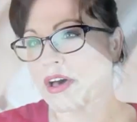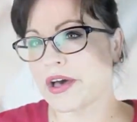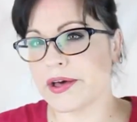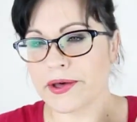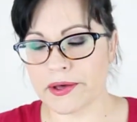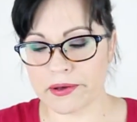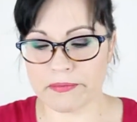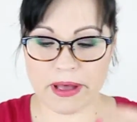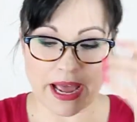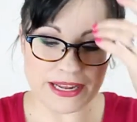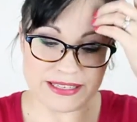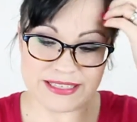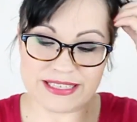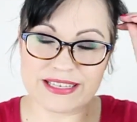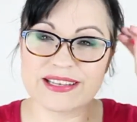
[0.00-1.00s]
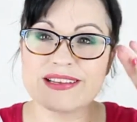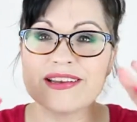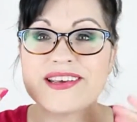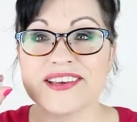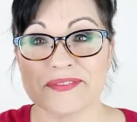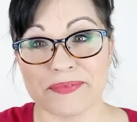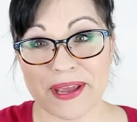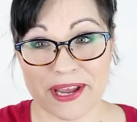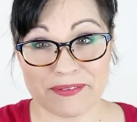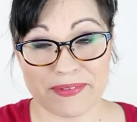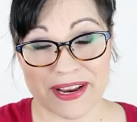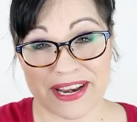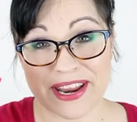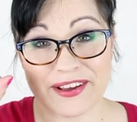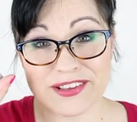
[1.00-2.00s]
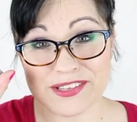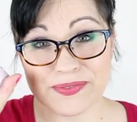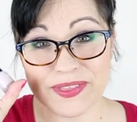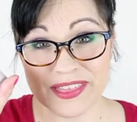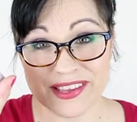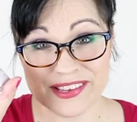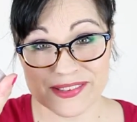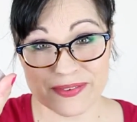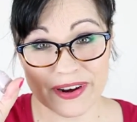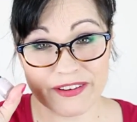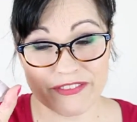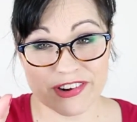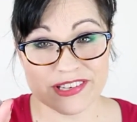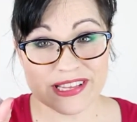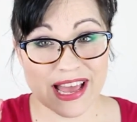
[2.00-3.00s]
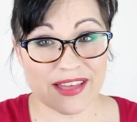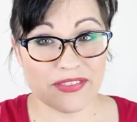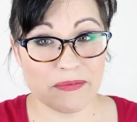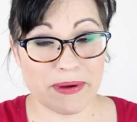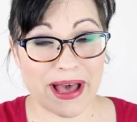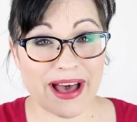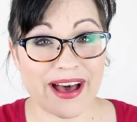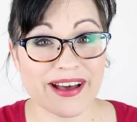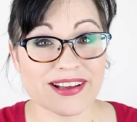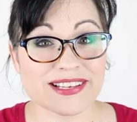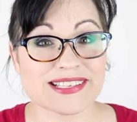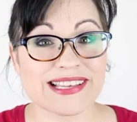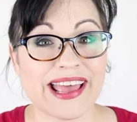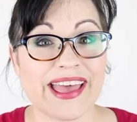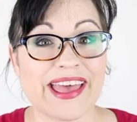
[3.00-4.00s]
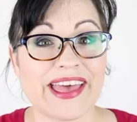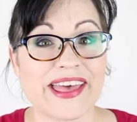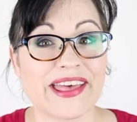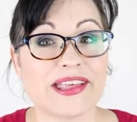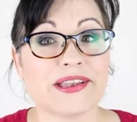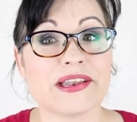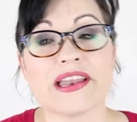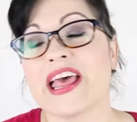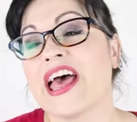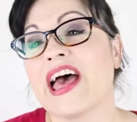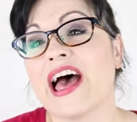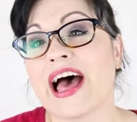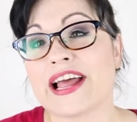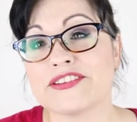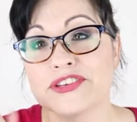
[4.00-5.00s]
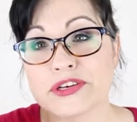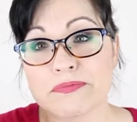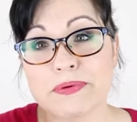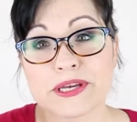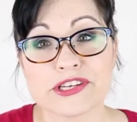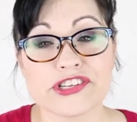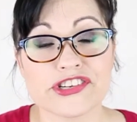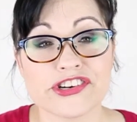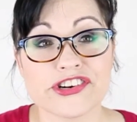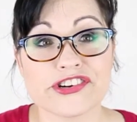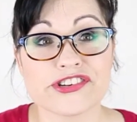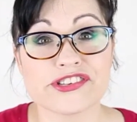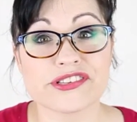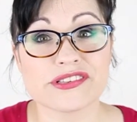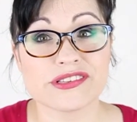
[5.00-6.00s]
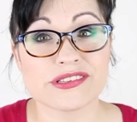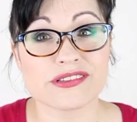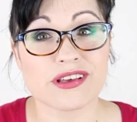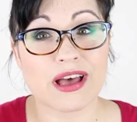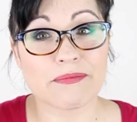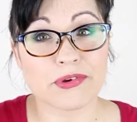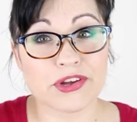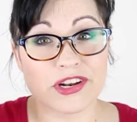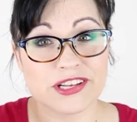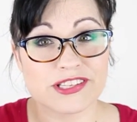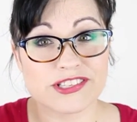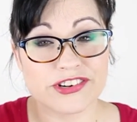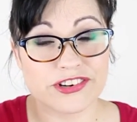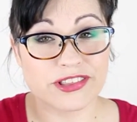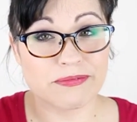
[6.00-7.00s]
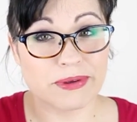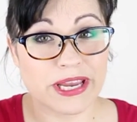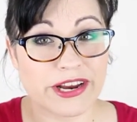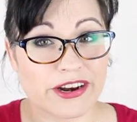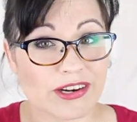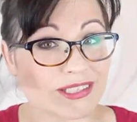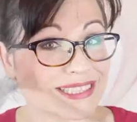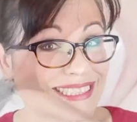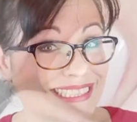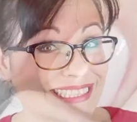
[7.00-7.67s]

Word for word: I did paint my nails with this when I first got the box, and I took pictures. I'm gonna insert them here.